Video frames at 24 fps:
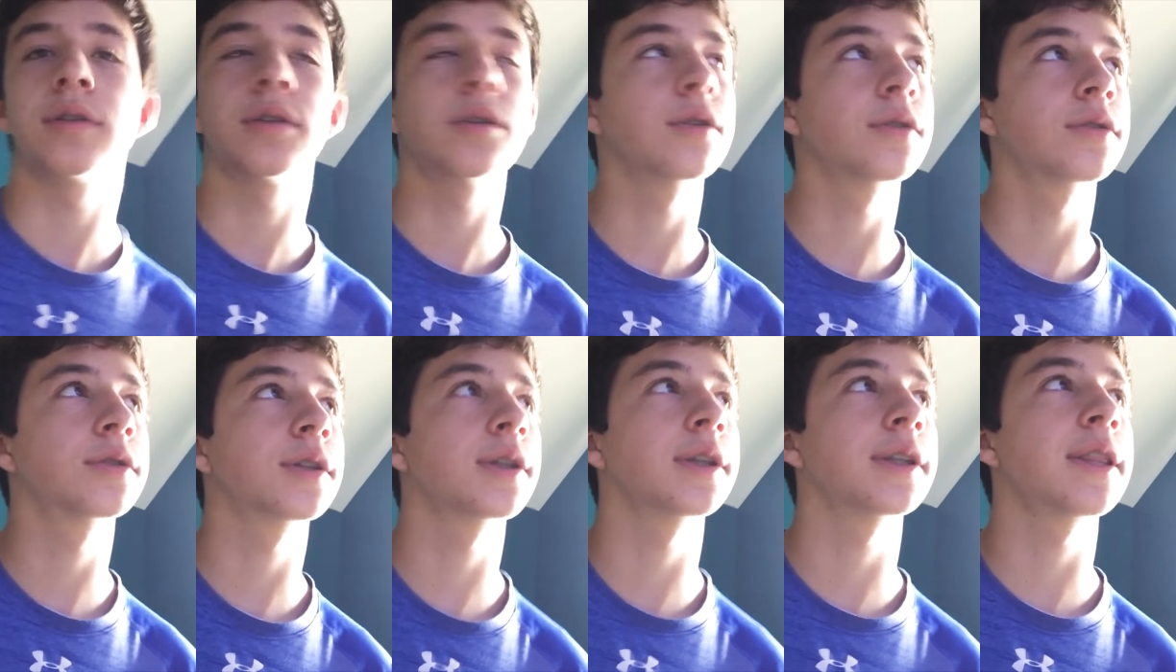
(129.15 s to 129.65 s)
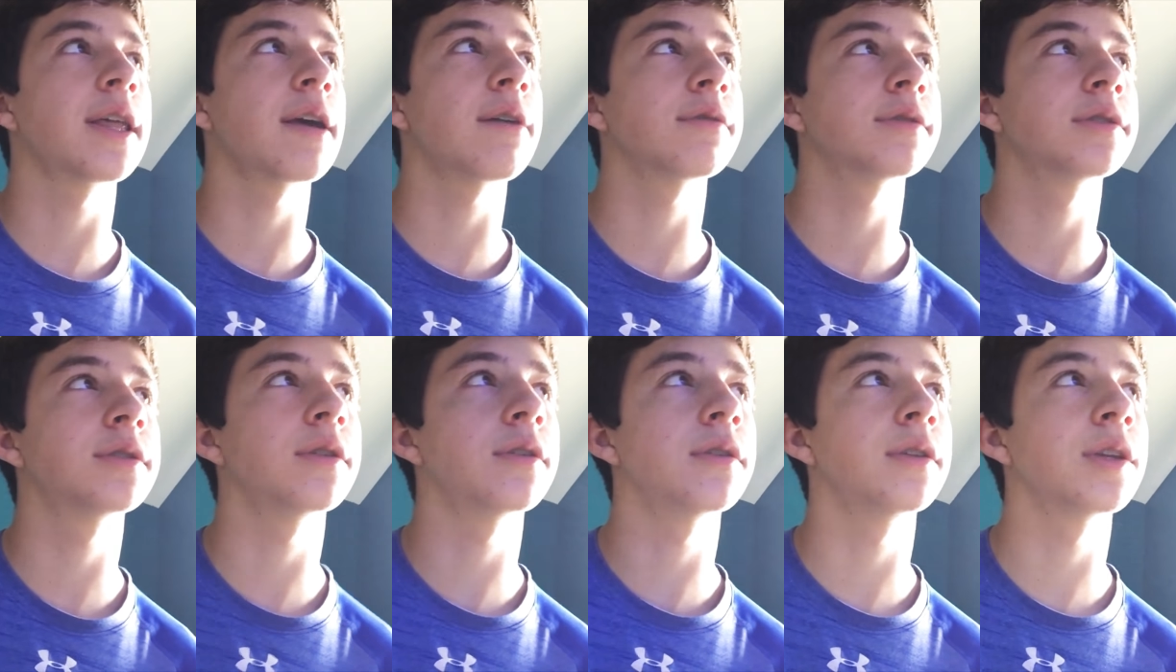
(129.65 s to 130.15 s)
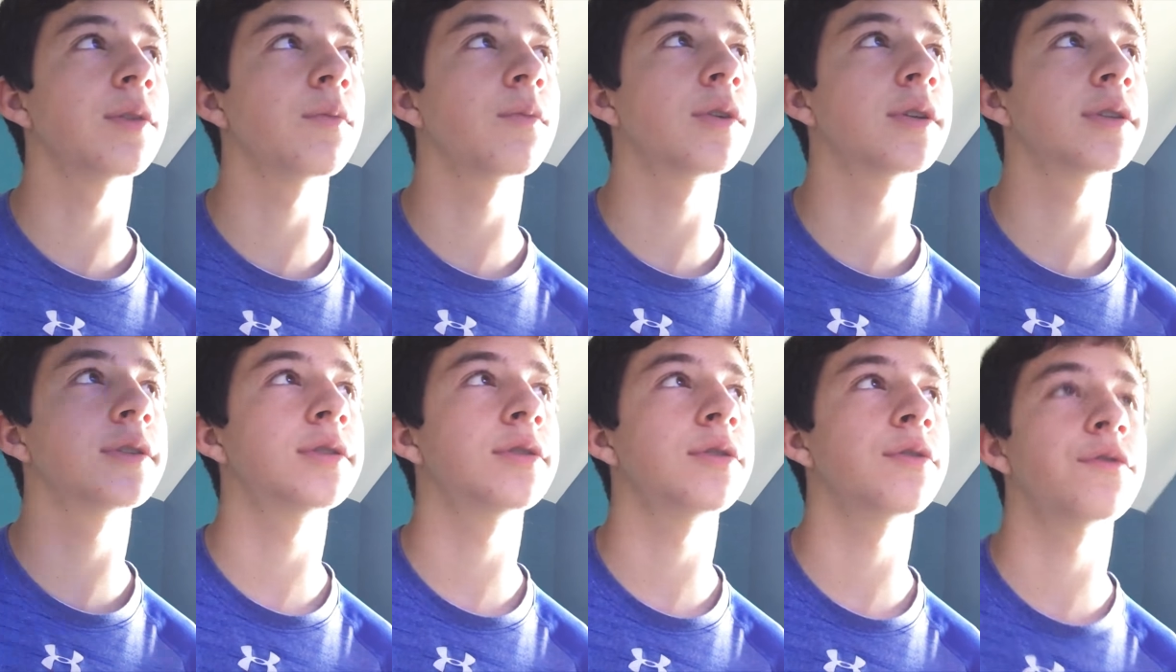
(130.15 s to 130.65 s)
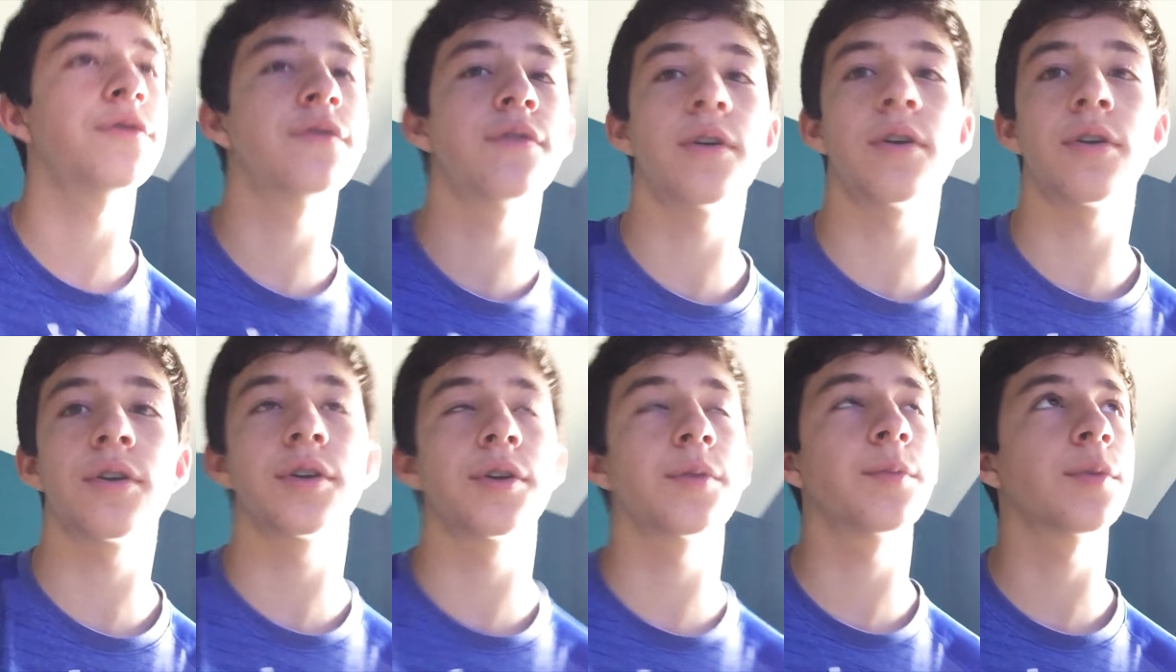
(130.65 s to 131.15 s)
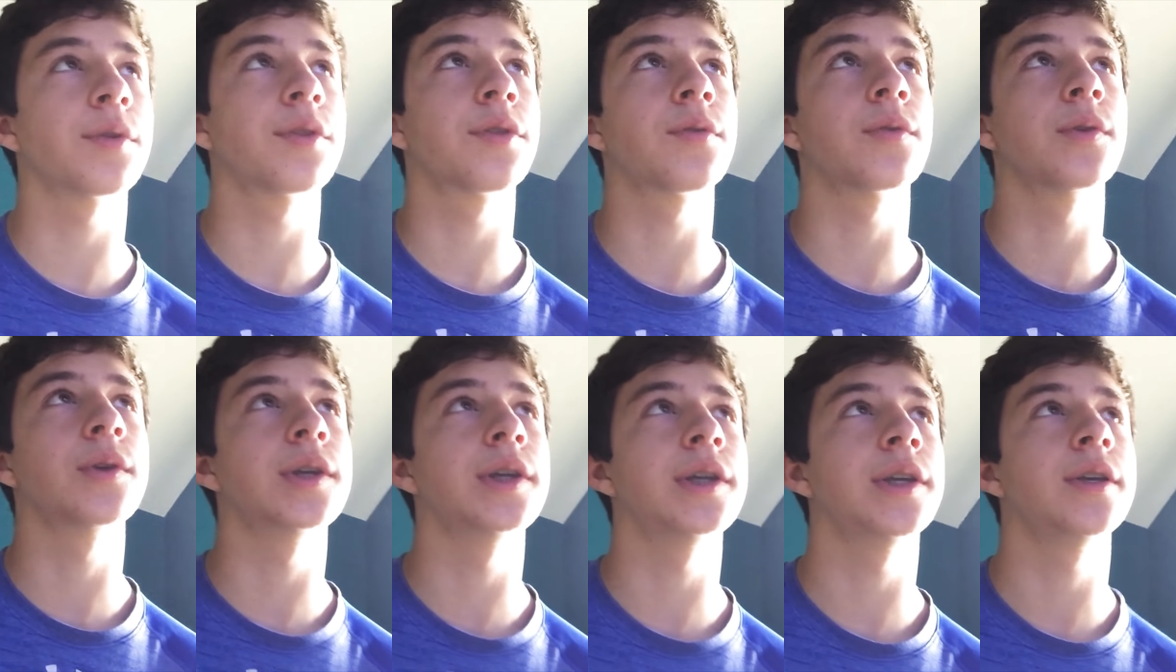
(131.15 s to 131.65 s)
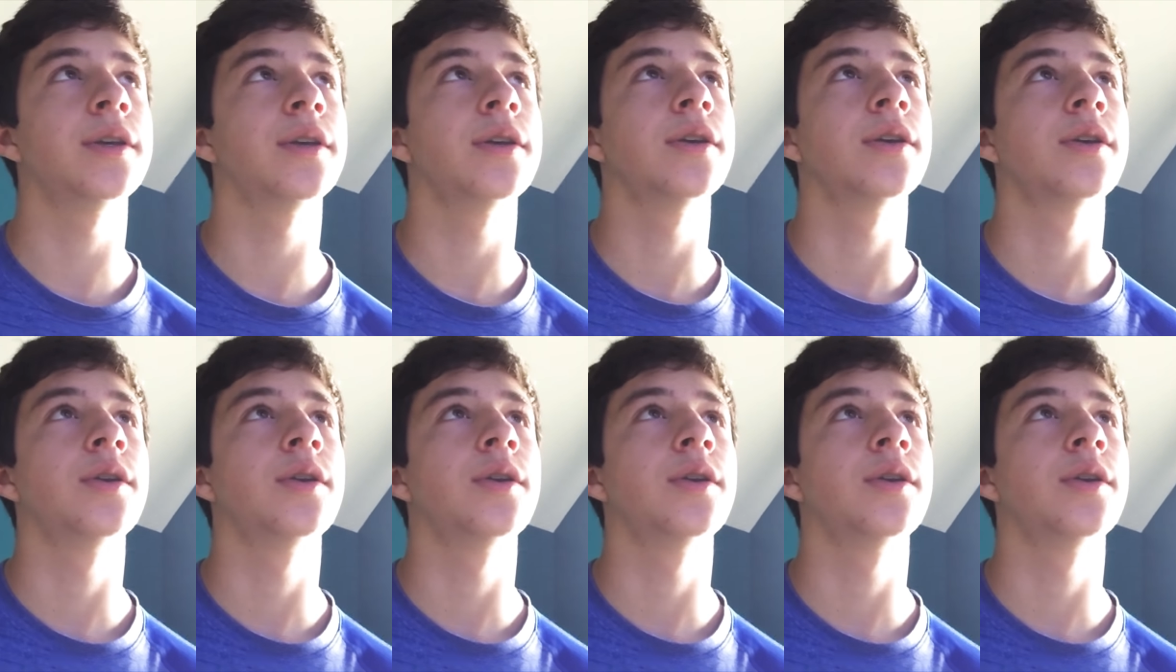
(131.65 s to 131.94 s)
Looks like that was the only one so far, number 3.